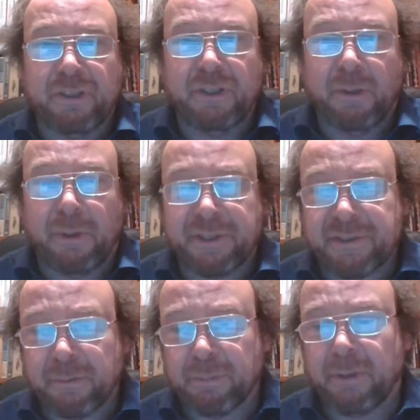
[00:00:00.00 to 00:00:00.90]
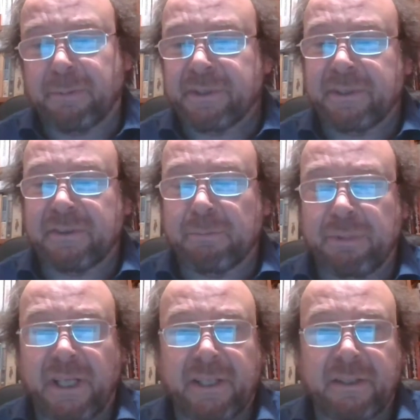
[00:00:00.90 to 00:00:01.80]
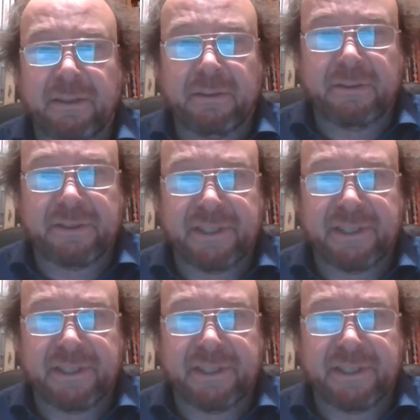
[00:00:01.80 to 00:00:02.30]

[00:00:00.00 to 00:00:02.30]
lowers your property. To